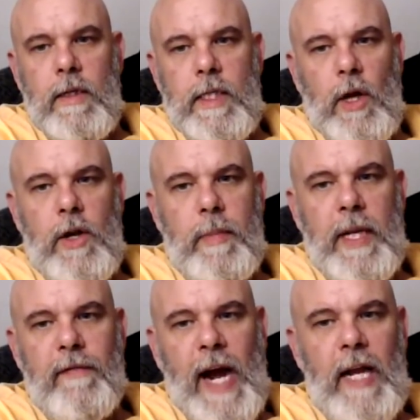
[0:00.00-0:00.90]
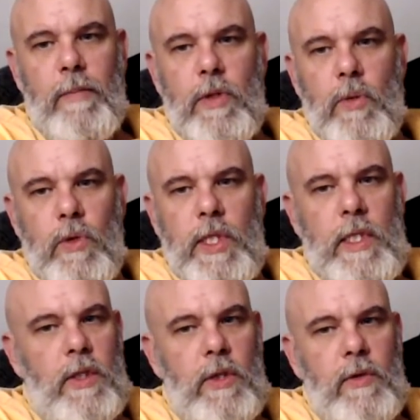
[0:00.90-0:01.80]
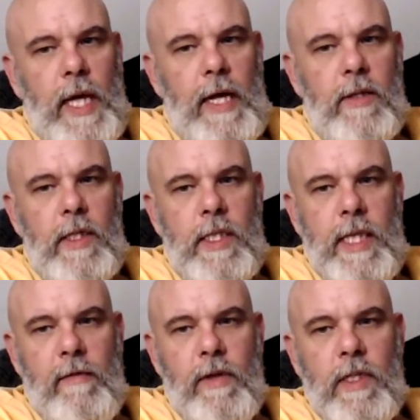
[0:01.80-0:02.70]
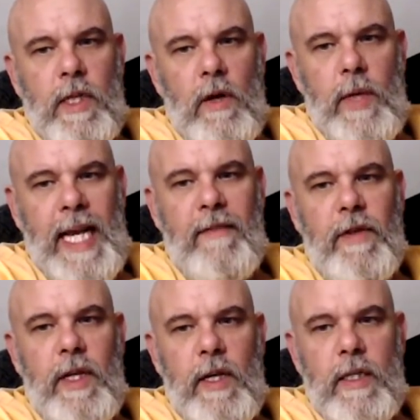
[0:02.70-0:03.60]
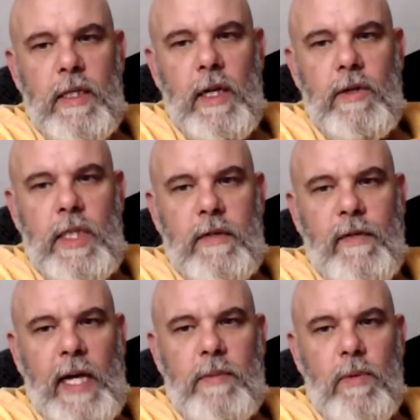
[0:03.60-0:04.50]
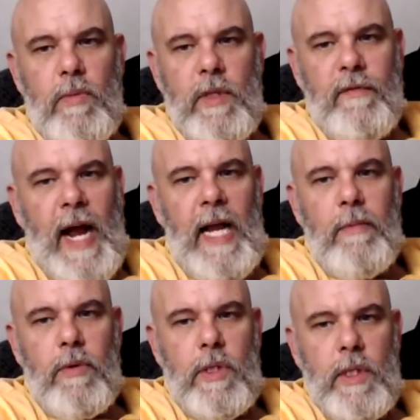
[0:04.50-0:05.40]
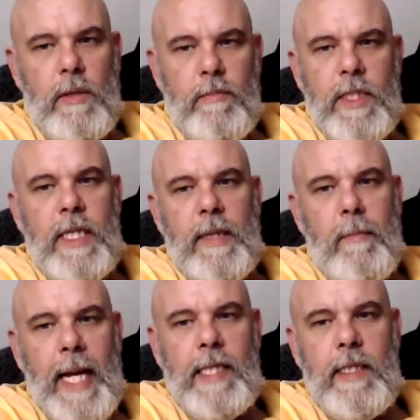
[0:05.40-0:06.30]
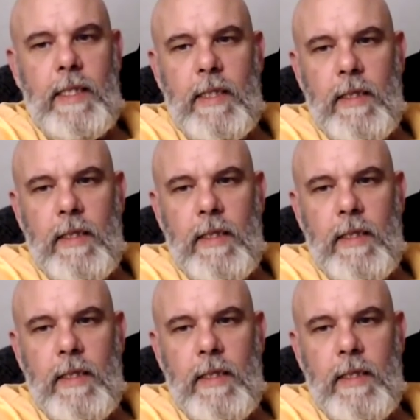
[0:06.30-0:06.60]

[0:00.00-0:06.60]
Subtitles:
It's only been available to us since 2007, so 11 years ago since Facebook was available to the masses.